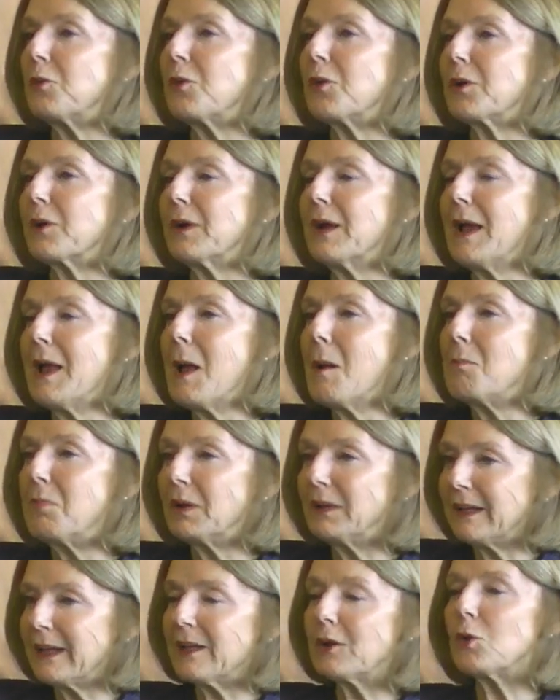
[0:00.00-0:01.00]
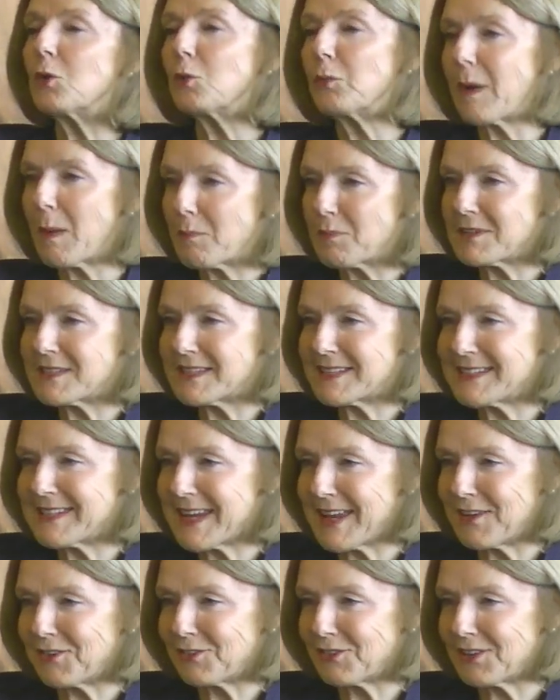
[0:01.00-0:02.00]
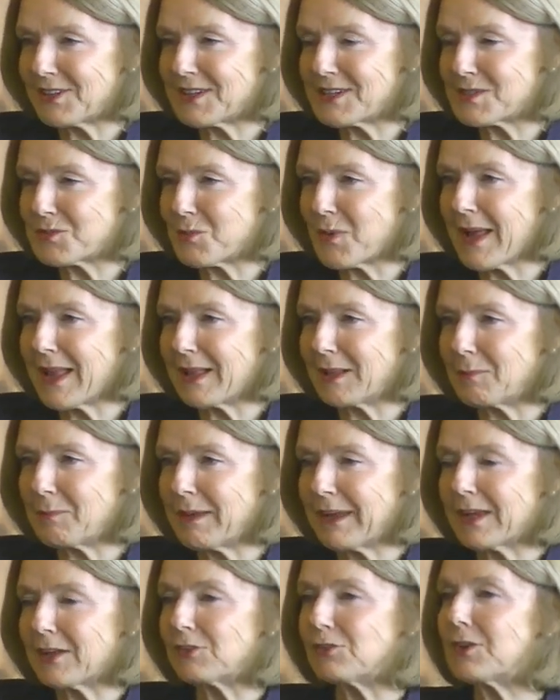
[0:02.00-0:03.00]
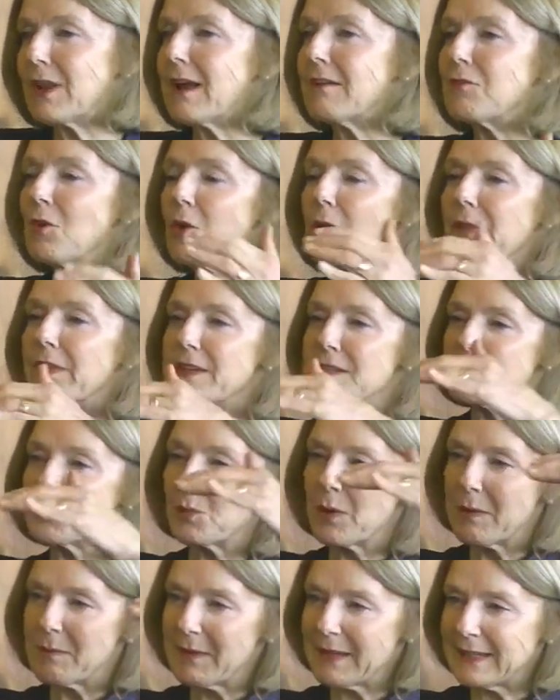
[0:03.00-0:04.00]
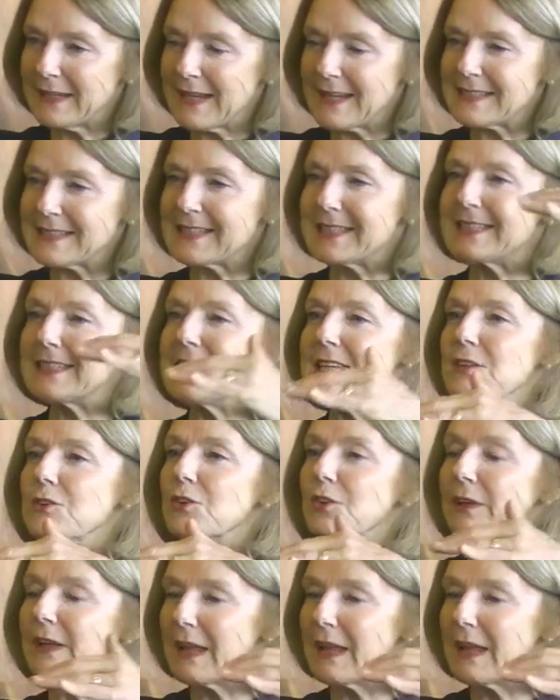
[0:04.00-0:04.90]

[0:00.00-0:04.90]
for political representation as yeah. well, because you'd have all yeah. these women at senior